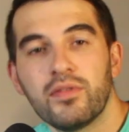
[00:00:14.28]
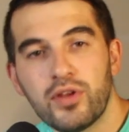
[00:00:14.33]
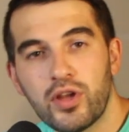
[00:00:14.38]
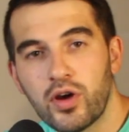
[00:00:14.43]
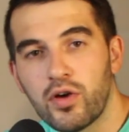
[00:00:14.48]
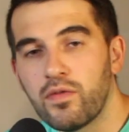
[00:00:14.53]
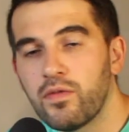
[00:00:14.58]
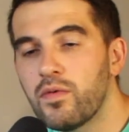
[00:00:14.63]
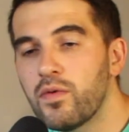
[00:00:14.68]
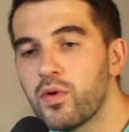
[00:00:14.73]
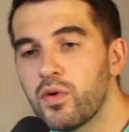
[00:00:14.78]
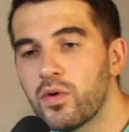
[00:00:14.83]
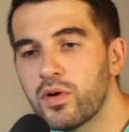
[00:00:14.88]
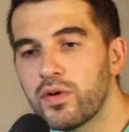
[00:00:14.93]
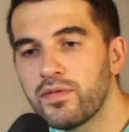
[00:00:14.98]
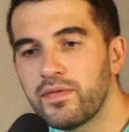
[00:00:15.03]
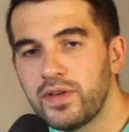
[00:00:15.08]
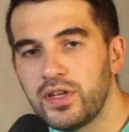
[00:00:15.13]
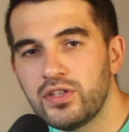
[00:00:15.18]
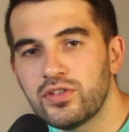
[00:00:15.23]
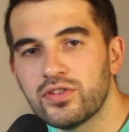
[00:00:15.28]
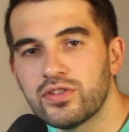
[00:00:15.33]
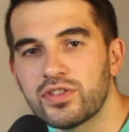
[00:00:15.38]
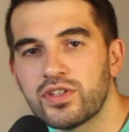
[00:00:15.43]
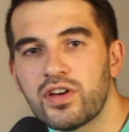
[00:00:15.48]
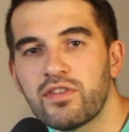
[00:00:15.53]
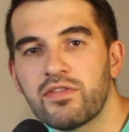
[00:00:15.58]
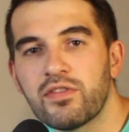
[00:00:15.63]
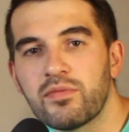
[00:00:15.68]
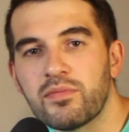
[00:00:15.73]
four features off
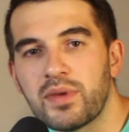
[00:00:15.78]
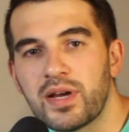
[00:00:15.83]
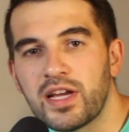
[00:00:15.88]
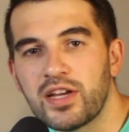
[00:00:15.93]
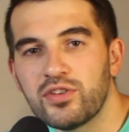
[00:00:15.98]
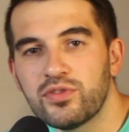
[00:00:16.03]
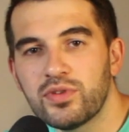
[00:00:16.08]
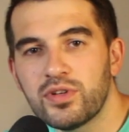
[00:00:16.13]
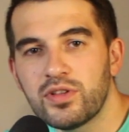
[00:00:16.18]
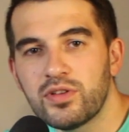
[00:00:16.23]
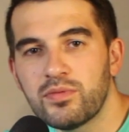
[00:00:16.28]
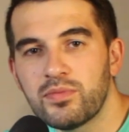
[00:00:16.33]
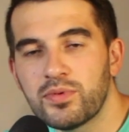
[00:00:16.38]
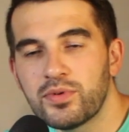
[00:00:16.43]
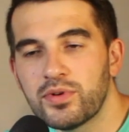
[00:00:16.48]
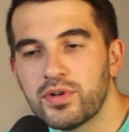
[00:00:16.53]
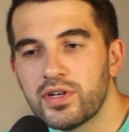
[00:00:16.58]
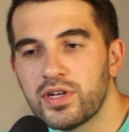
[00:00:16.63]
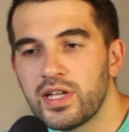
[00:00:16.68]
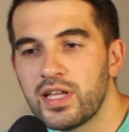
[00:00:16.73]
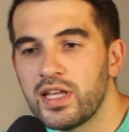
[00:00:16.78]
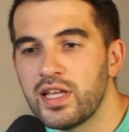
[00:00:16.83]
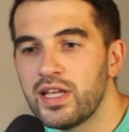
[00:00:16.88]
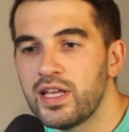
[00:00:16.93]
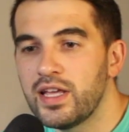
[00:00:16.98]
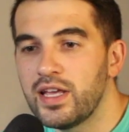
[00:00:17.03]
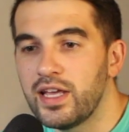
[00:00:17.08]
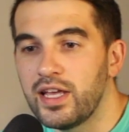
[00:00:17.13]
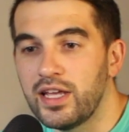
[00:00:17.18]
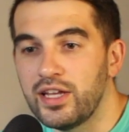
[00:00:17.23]
of my Trello board
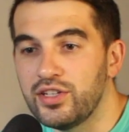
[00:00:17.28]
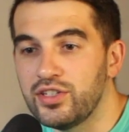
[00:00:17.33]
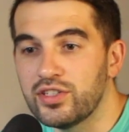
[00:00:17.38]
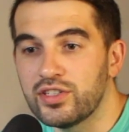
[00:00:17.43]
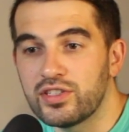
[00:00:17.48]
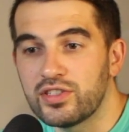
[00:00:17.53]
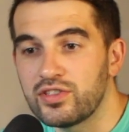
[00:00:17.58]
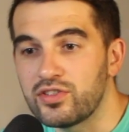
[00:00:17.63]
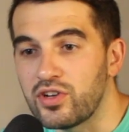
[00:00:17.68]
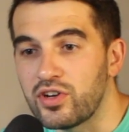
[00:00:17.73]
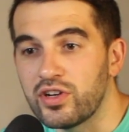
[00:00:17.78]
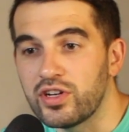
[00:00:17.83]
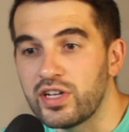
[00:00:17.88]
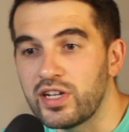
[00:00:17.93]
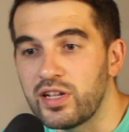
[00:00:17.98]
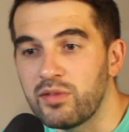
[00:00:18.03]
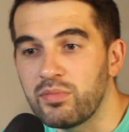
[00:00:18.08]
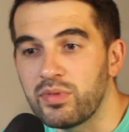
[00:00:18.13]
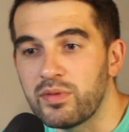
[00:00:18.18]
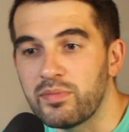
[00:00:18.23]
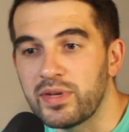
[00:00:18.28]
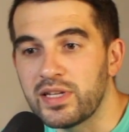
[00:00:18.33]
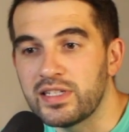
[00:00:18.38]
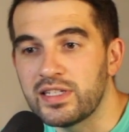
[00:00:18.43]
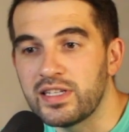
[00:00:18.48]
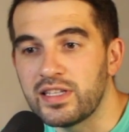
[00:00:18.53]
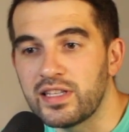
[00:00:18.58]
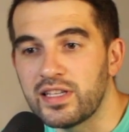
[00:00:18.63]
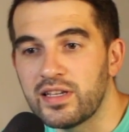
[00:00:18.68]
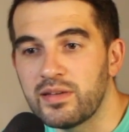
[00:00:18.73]
and just started implementing
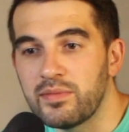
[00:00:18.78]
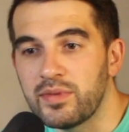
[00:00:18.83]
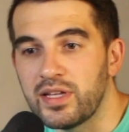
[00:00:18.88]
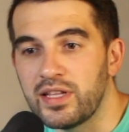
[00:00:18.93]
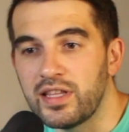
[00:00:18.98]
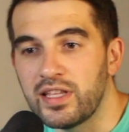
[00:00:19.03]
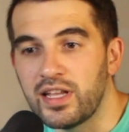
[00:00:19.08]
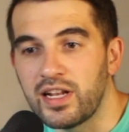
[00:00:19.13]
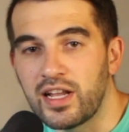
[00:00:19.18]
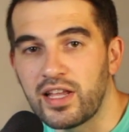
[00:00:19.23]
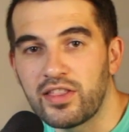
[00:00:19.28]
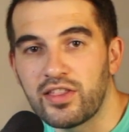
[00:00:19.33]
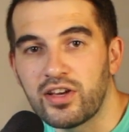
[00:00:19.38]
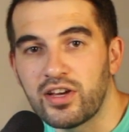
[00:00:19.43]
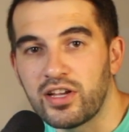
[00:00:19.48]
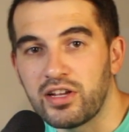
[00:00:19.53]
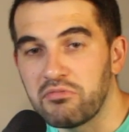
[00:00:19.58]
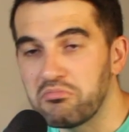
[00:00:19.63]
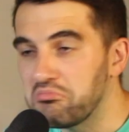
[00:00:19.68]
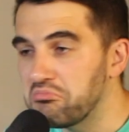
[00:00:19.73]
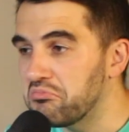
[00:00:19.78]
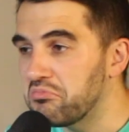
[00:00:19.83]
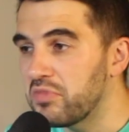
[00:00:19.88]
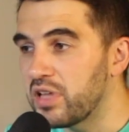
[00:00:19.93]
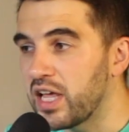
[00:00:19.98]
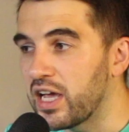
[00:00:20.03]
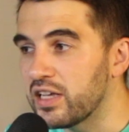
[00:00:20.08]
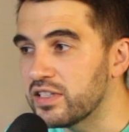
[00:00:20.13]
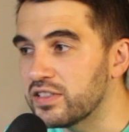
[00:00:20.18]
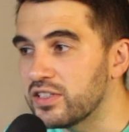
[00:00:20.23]
them, and then I thought
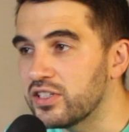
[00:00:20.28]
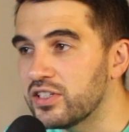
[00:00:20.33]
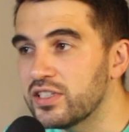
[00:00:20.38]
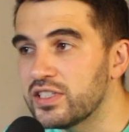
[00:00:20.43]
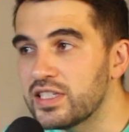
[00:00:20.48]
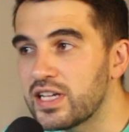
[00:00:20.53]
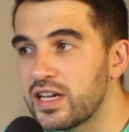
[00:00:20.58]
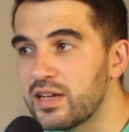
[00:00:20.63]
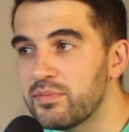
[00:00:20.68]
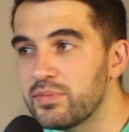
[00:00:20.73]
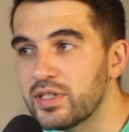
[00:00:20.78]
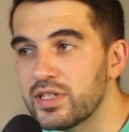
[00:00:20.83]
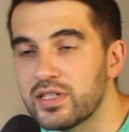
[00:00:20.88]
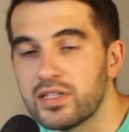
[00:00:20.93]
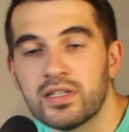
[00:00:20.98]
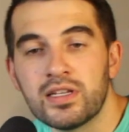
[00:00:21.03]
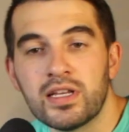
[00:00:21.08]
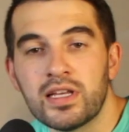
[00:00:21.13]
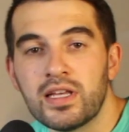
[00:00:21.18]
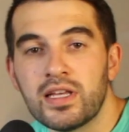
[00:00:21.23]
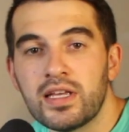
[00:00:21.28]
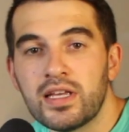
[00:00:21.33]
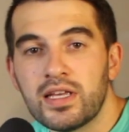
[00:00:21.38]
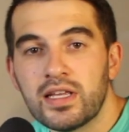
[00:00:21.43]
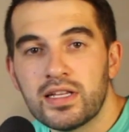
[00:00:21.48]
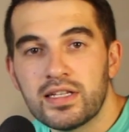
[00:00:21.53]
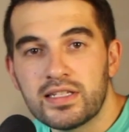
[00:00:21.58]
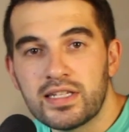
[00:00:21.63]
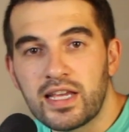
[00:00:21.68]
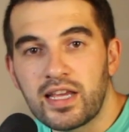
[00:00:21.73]
now's a good time to
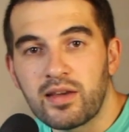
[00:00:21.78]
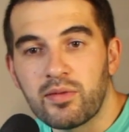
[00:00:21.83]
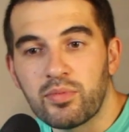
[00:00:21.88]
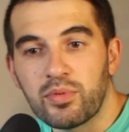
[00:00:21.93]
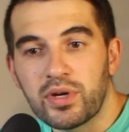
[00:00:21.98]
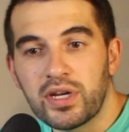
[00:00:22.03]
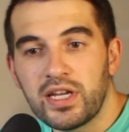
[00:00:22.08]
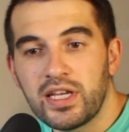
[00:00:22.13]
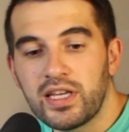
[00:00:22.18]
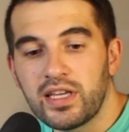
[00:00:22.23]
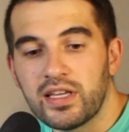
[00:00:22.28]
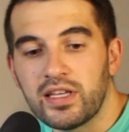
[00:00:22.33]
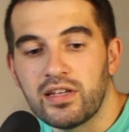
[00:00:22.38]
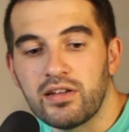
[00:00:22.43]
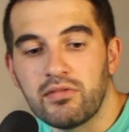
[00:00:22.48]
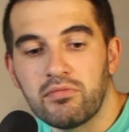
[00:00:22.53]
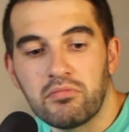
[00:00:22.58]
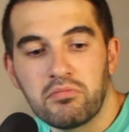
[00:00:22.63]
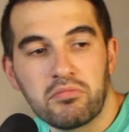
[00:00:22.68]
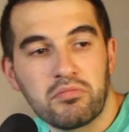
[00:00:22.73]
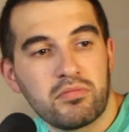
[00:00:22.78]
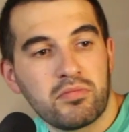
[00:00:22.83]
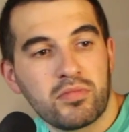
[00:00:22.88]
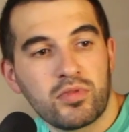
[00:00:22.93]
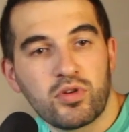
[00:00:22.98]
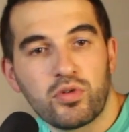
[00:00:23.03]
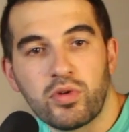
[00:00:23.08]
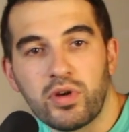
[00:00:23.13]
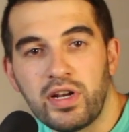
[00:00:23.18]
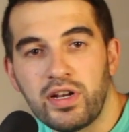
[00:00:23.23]
take a break and
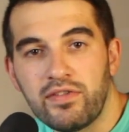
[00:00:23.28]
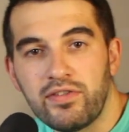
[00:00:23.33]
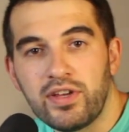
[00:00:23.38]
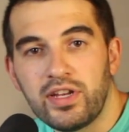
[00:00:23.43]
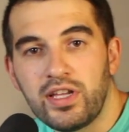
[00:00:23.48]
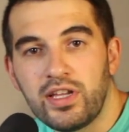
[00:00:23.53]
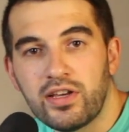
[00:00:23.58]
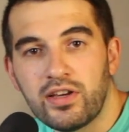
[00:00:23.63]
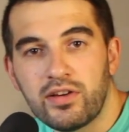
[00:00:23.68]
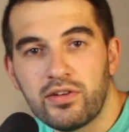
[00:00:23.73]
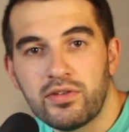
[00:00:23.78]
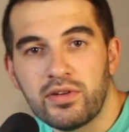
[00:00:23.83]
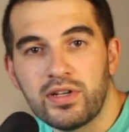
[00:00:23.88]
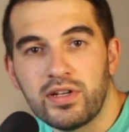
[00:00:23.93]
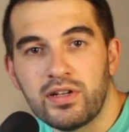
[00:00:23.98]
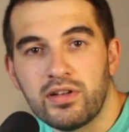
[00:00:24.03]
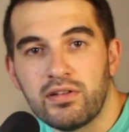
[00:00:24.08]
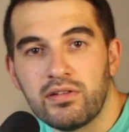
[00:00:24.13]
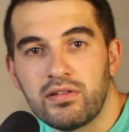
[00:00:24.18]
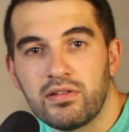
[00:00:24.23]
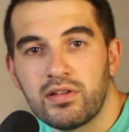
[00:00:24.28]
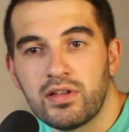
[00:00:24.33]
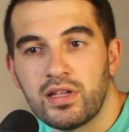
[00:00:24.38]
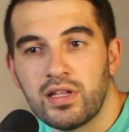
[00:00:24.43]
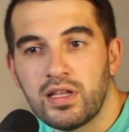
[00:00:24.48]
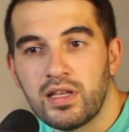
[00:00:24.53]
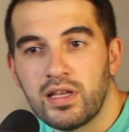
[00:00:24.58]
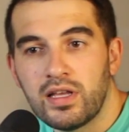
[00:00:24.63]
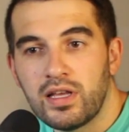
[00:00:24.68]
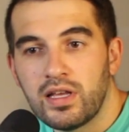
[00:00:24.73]
create a video and
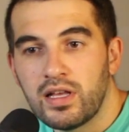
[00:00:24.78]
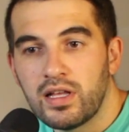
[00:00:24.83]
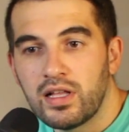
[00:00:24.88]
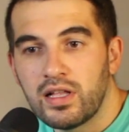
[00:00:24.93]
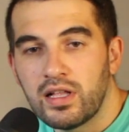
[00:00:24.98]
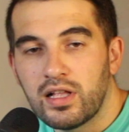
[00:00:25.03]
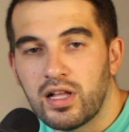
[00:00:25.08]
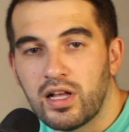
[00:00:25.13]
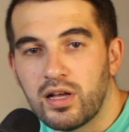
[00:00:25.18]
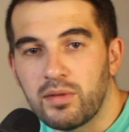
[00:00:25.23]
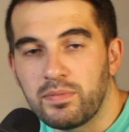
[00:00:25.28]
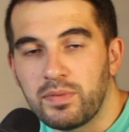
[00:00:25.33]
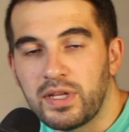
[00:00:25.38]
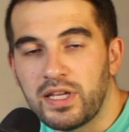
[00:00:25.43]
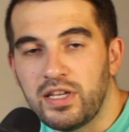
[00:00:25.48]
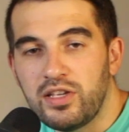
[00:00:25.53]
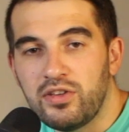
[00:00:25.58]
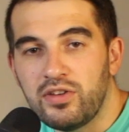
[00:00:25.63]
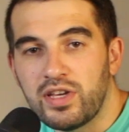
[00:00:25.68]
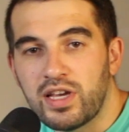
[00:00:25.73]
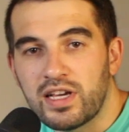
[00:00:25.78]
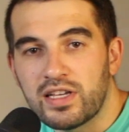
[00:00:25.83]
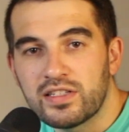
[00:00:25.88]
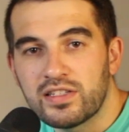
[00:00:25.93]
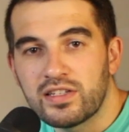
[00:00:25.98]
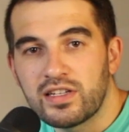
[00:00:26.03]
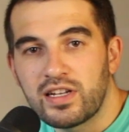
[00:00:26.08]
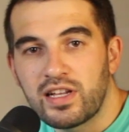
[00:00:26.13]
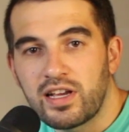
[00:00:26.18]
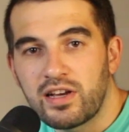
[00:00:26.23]
update you guys on
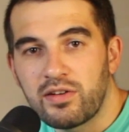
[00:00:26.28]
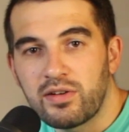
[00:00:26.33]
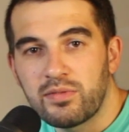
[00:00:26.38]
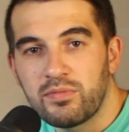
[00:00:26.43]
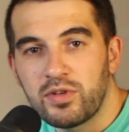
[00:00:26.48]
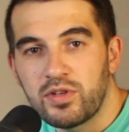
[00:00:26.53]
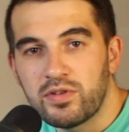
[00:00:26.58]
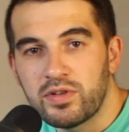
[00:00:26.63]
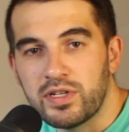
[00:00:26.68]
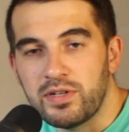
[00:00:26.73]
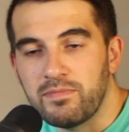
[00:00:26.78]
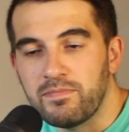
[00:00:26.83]
how I'm doing.